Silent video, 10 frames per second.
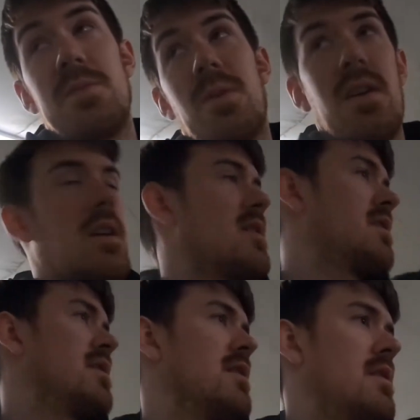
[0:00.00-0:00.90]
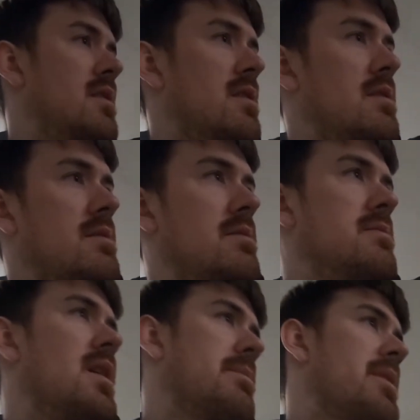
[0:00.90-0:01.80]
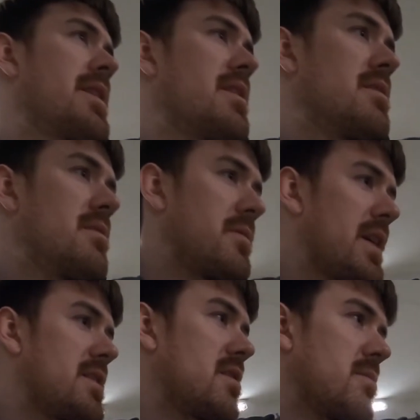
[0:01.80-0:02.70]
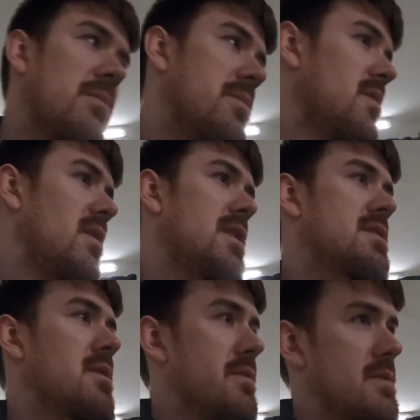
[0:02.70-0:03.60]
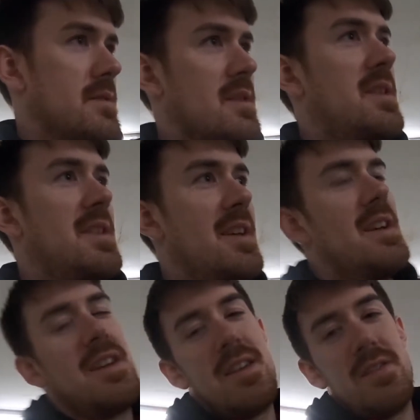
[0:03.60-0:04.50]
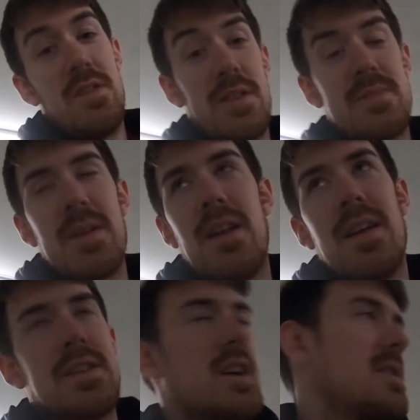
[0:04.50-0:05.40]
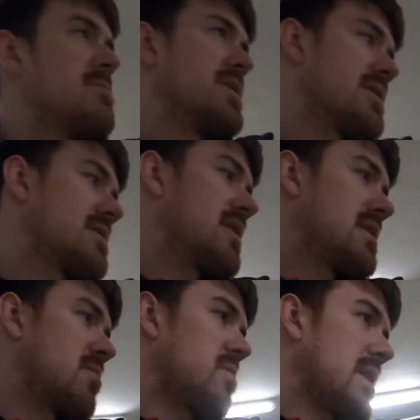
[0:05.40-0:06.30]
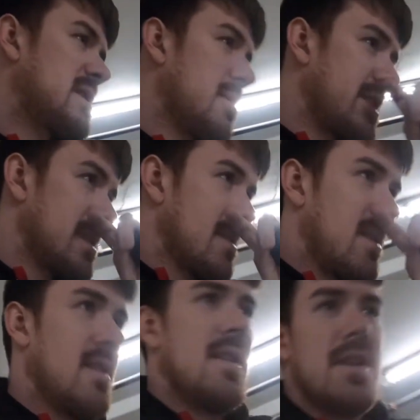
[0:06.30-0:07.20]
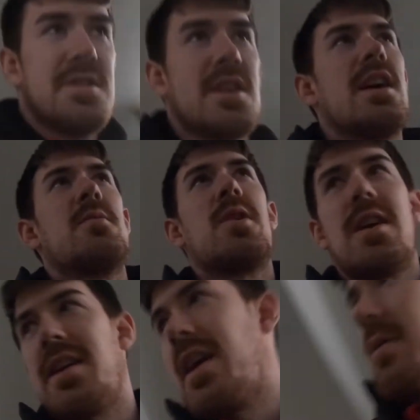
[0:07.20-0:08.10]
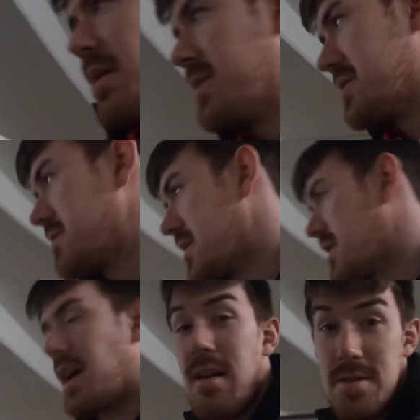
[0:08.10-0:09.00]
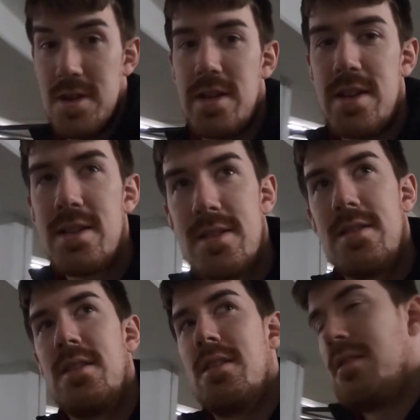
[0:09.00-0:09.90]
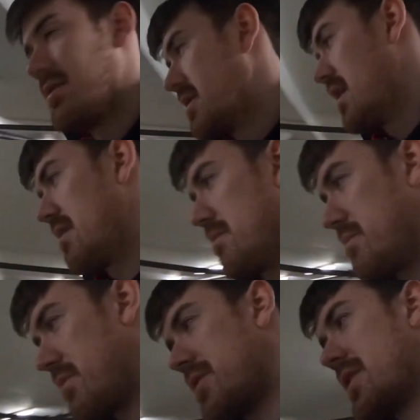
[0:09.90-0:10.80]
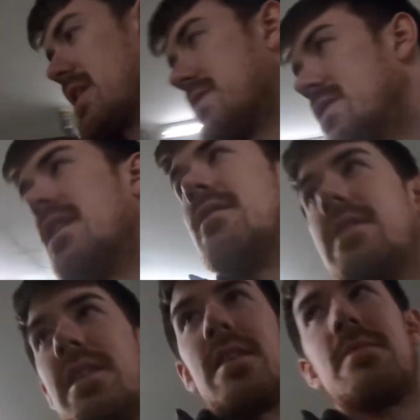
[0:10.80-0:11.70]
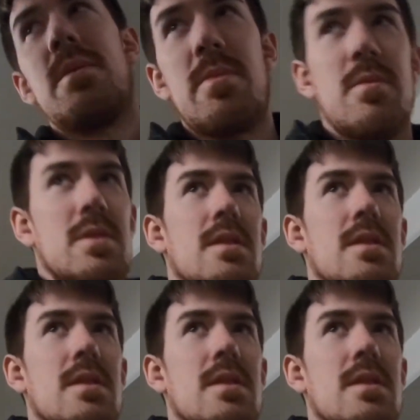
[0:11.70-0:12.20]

work, not buying a new fender, bumper, all that stuff is, you know, it's been a lot of time, but it's a place, it's the kind of work I can get away with doing in a garage like this. Pulling the engine out, I think people would